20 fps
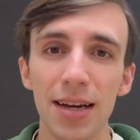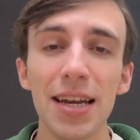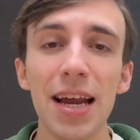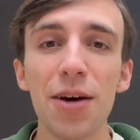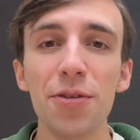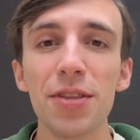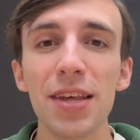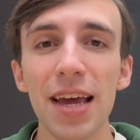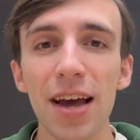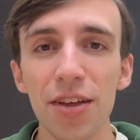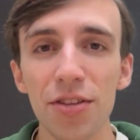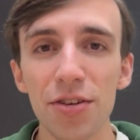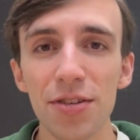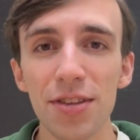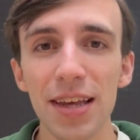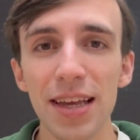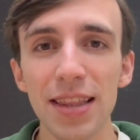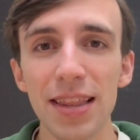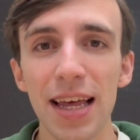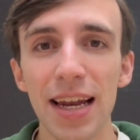Now, the other
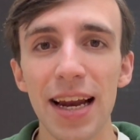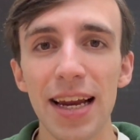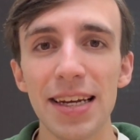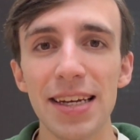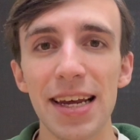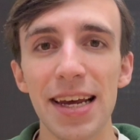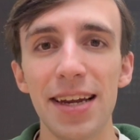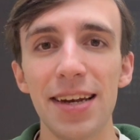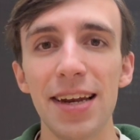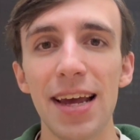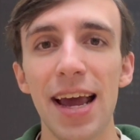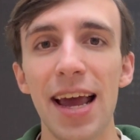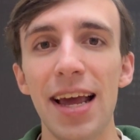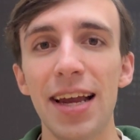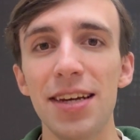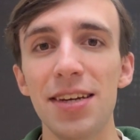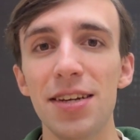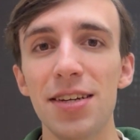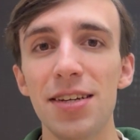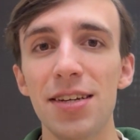thing that I did,
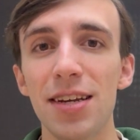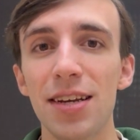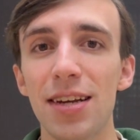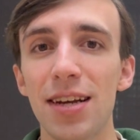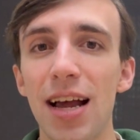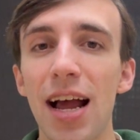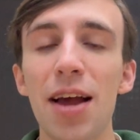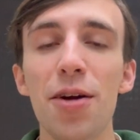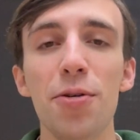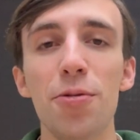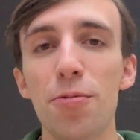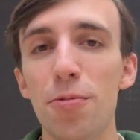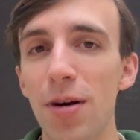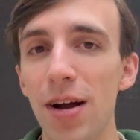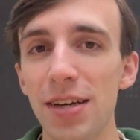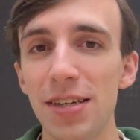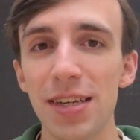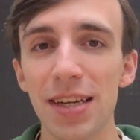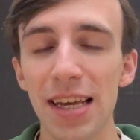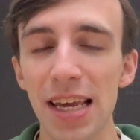and I
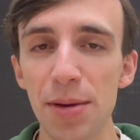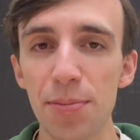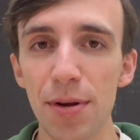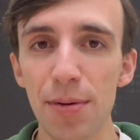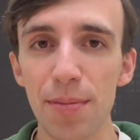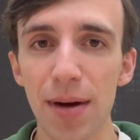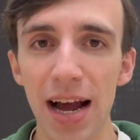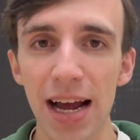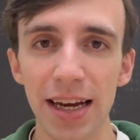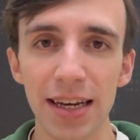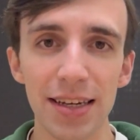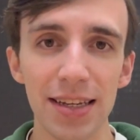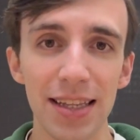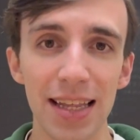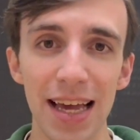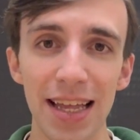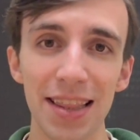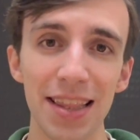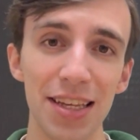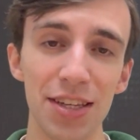want to keep in mind
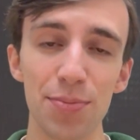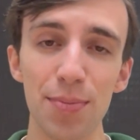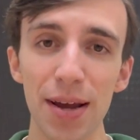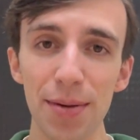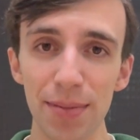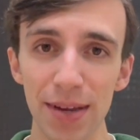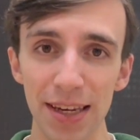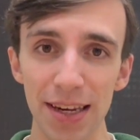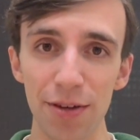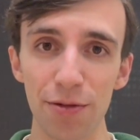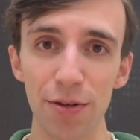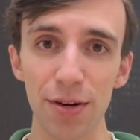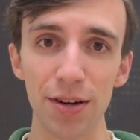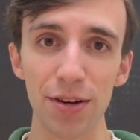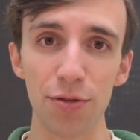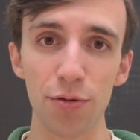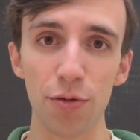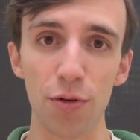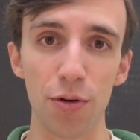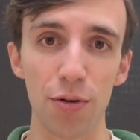that this might be different
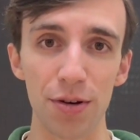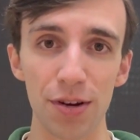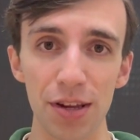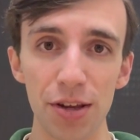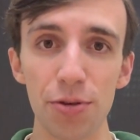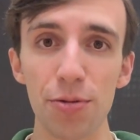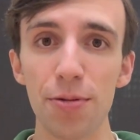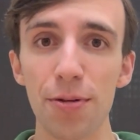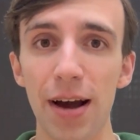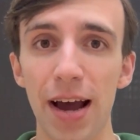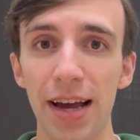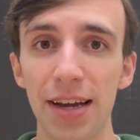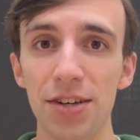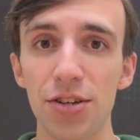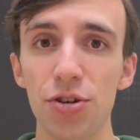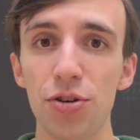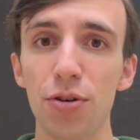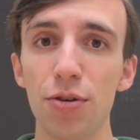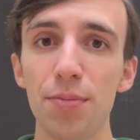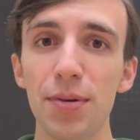for you at
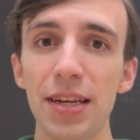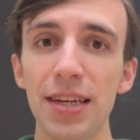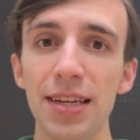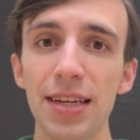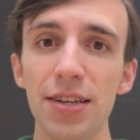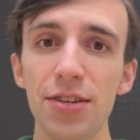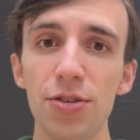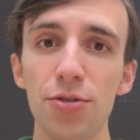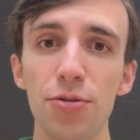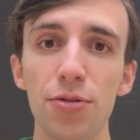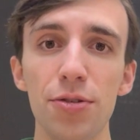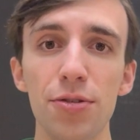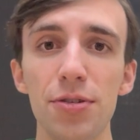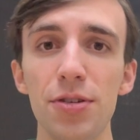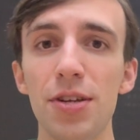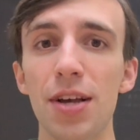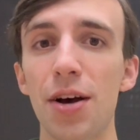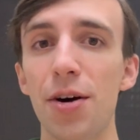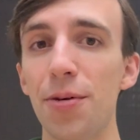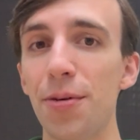your PT school,
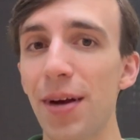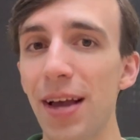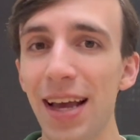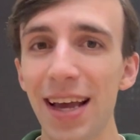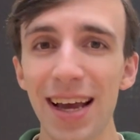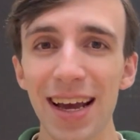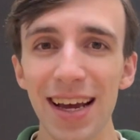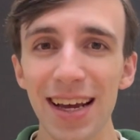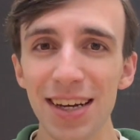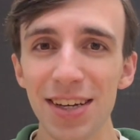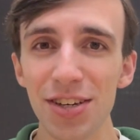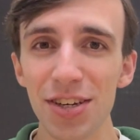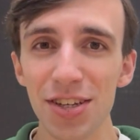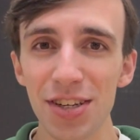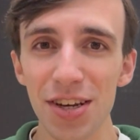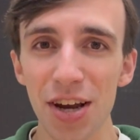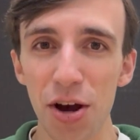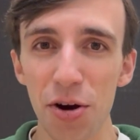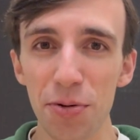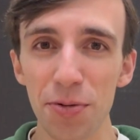so just
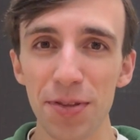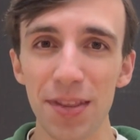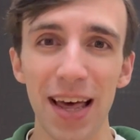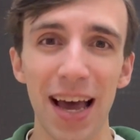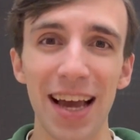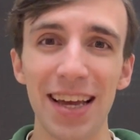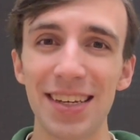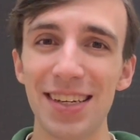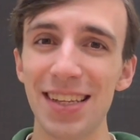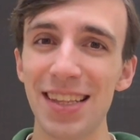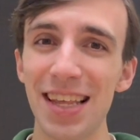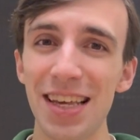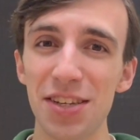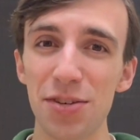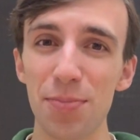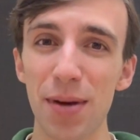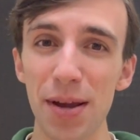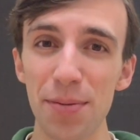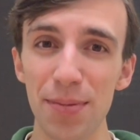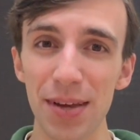know that this
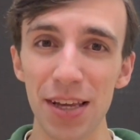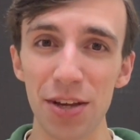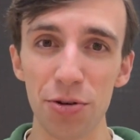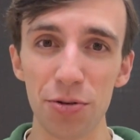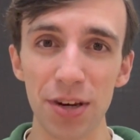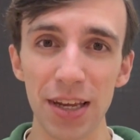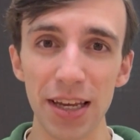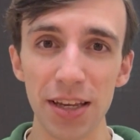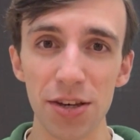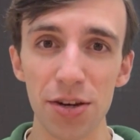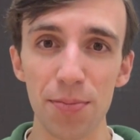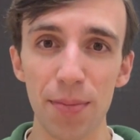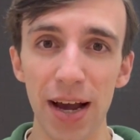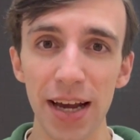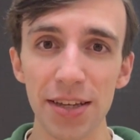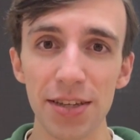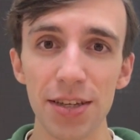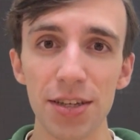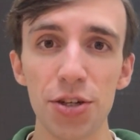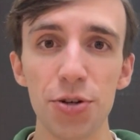might be unique to my
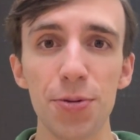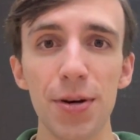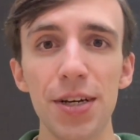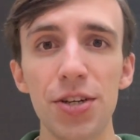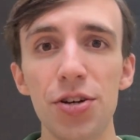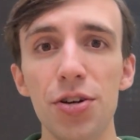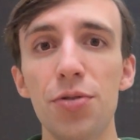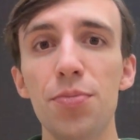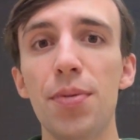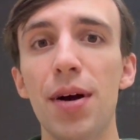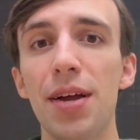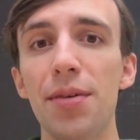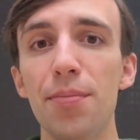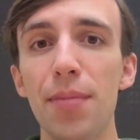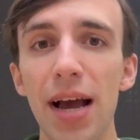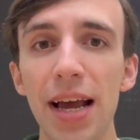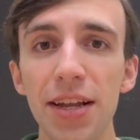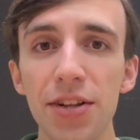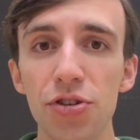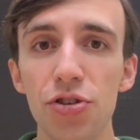situation, but
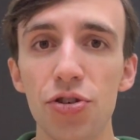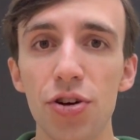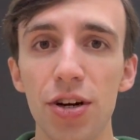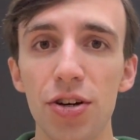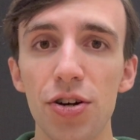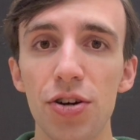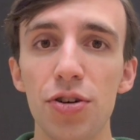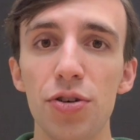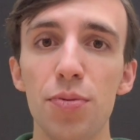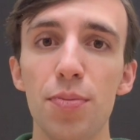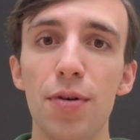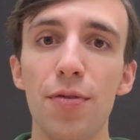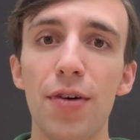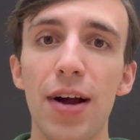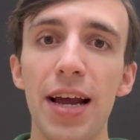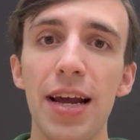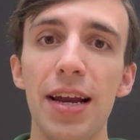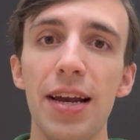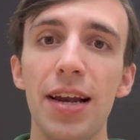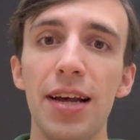my instructors
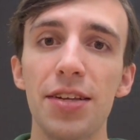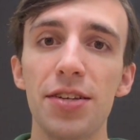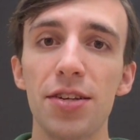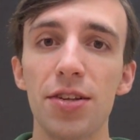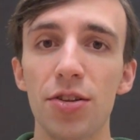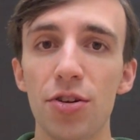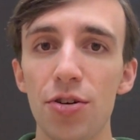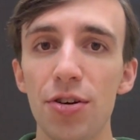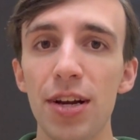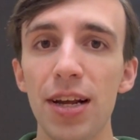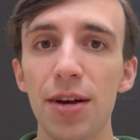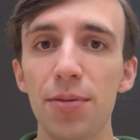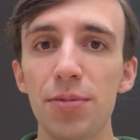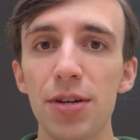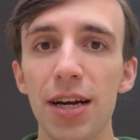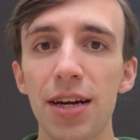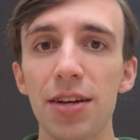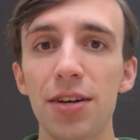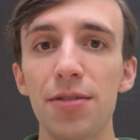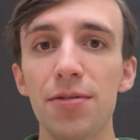provided us learning
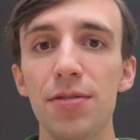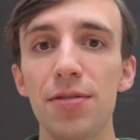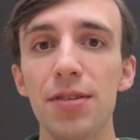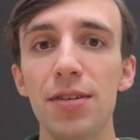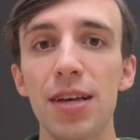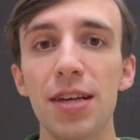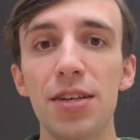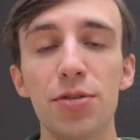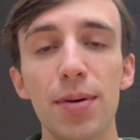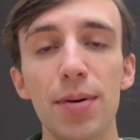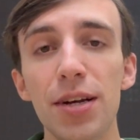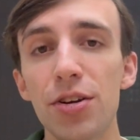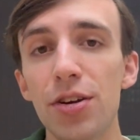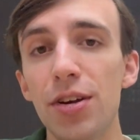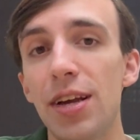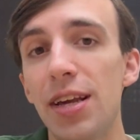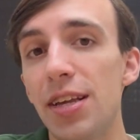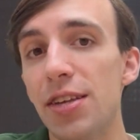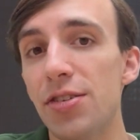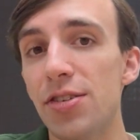objectives,
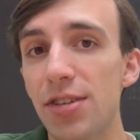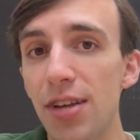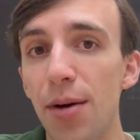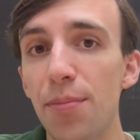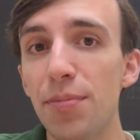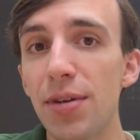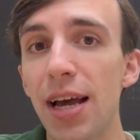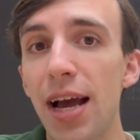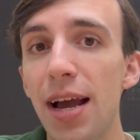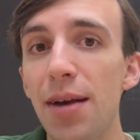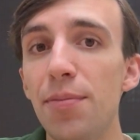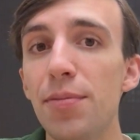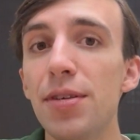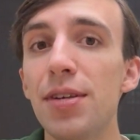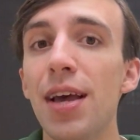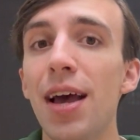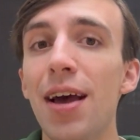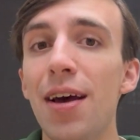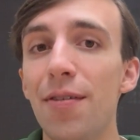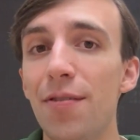especially sometimes
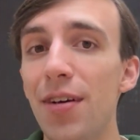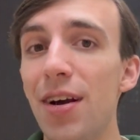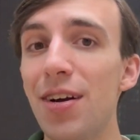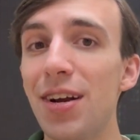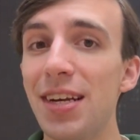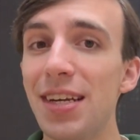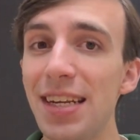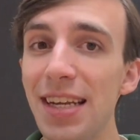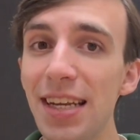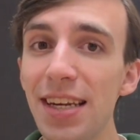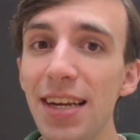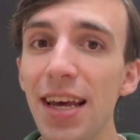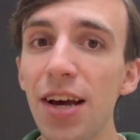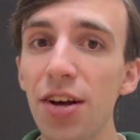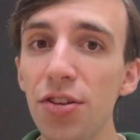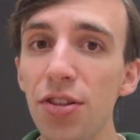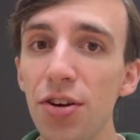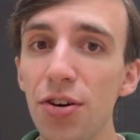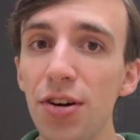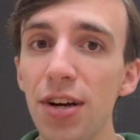very
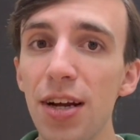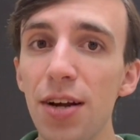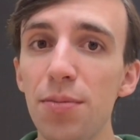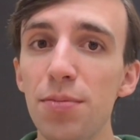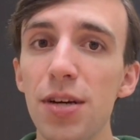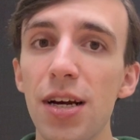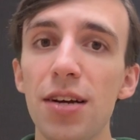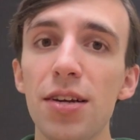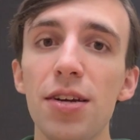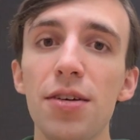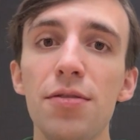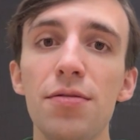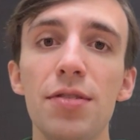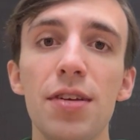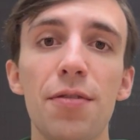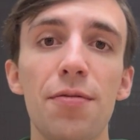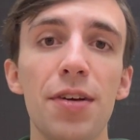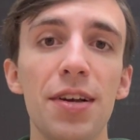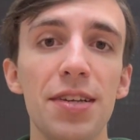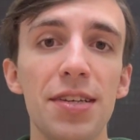detailed learning objectives
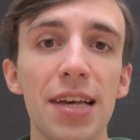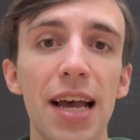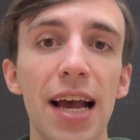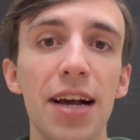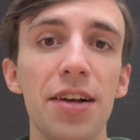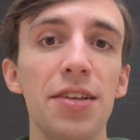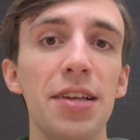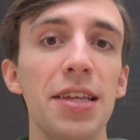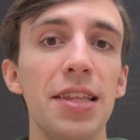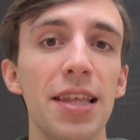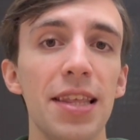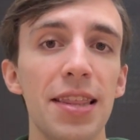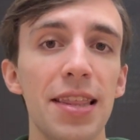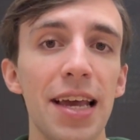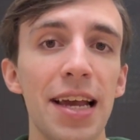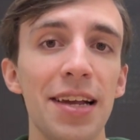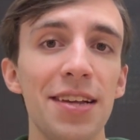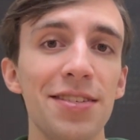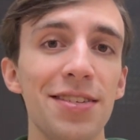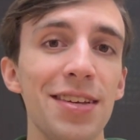of exactly the
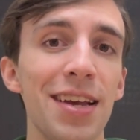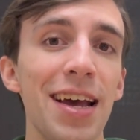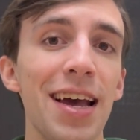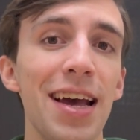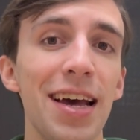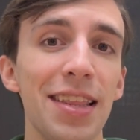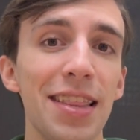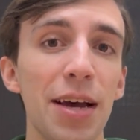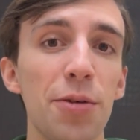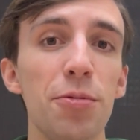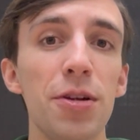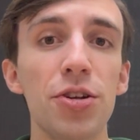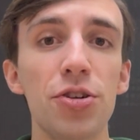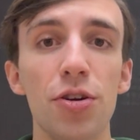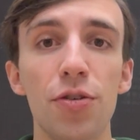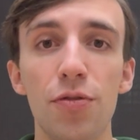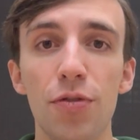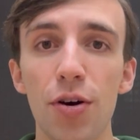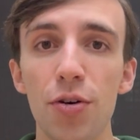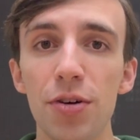things that we
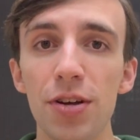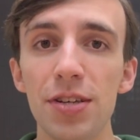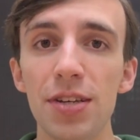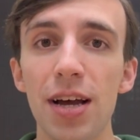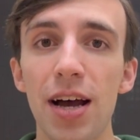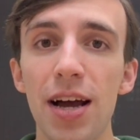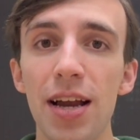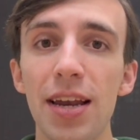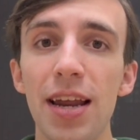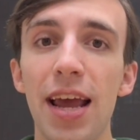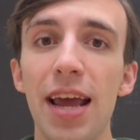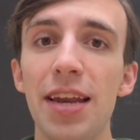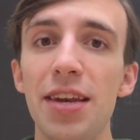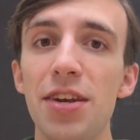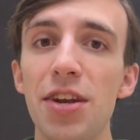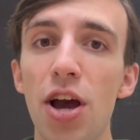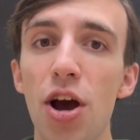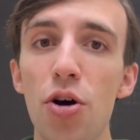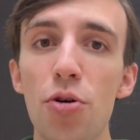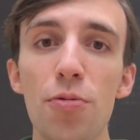should focus on and
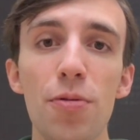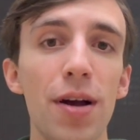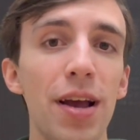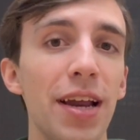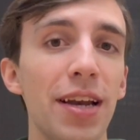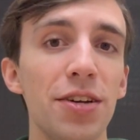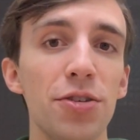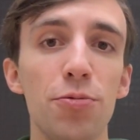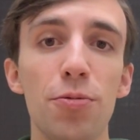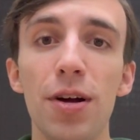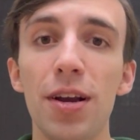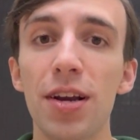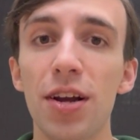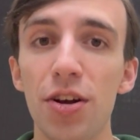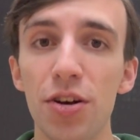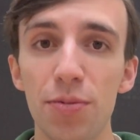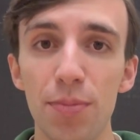know and what could